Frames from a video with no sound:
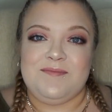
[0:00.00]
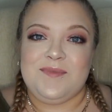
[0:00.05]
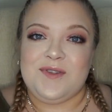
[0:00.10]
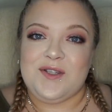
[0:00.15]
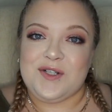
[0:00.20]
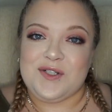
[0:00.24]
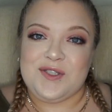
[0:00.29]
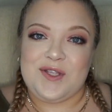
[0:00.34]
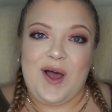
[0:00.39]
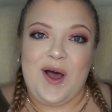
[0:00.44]

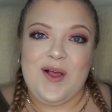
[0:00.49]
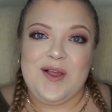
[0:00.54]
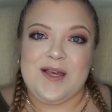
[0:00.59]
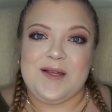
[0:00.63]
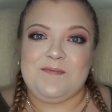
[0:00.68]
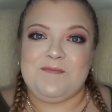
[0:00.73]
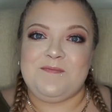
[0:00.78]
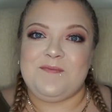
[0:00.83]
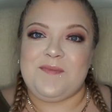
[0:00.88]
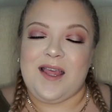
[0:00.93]
They're
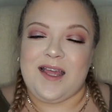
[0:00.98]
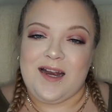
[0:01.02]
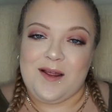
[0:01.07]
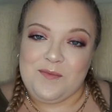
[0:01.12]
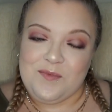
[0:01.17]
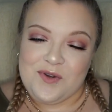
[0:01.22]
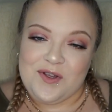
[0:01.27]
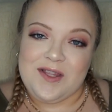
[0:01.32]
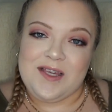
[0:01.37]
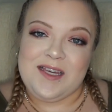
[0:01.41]
solid. And
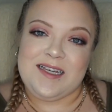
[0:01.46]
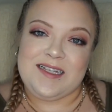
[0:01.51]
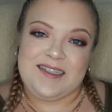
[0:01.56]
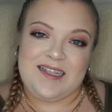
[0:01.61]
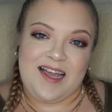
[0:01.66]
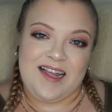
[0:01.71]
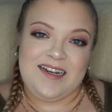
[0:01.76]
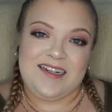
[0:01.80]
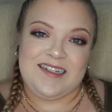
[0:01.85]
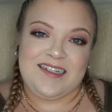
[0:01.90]
I'm really
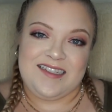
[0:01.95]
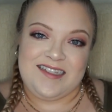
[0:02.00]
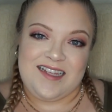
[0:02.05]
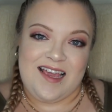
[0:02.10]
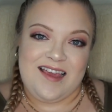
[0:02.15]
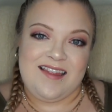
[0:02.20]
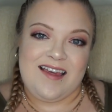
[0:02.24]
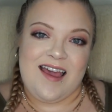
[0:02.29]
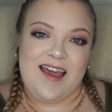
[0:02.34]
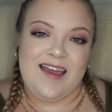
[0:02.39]
excited to
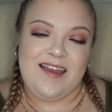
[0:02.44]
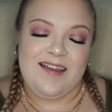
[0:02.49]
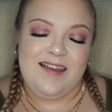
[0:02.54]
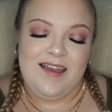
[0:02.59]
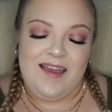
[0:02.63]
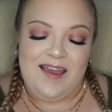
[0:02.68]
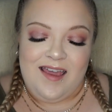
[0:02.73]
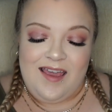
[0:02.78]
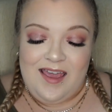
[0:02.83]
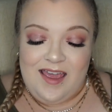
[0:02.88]
say that.
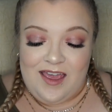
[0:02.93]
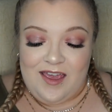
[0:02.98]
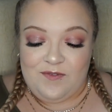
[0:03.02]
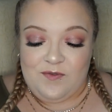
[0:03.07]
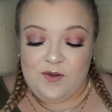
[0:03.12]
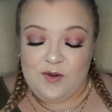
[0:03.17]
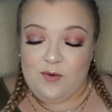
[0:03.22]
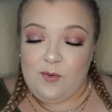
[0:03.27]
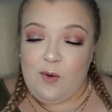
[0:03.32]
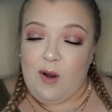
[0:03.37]

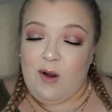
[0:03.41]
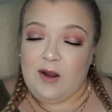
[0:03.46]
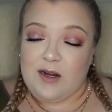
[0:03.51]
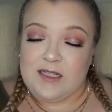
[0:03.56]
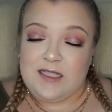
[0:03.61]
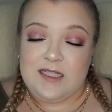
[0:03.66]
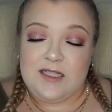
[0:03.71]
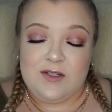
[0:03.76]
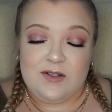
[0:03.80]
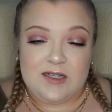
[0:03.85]
If you are
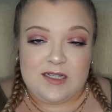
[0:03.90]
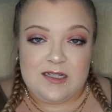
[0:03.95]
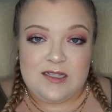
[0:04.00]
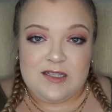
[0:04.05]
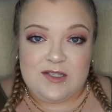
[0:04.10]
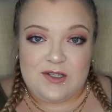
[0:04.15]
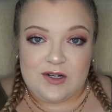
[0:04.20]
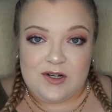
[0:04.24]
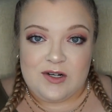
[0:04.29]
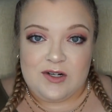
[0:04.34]
still
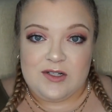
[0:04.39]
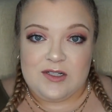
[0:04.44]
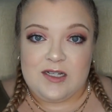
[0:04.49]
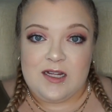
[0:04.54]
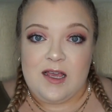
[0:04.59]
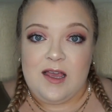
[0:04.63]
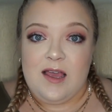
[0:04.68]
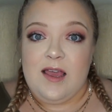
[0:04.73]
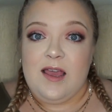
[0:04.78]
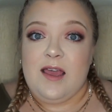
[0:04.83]
concerned,
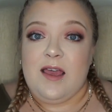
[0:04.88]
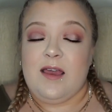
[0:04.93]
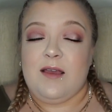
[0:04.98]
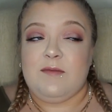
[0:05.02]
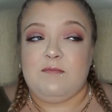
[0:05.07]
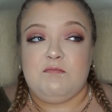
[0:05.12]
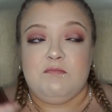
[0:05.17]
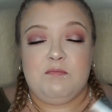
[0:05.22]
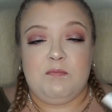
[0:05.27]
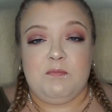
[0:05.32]

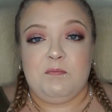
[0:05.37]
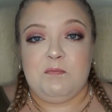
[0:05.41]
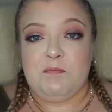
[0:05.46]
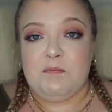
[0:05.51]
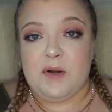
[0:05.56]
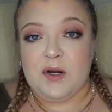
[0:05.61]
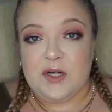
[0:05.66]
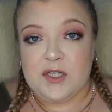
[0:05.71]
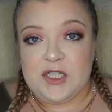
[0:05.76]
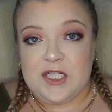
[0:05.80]

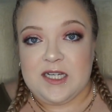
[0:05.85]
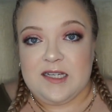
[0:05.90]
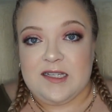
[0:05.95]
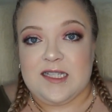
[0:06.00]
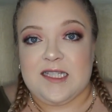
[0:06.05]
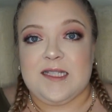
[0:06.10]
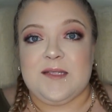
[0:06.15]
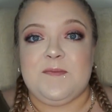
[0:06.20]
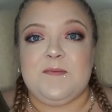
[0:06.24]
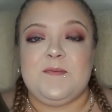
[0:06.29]

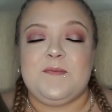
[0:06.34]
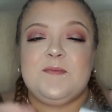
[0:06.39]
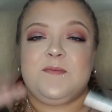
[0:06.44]
purchase.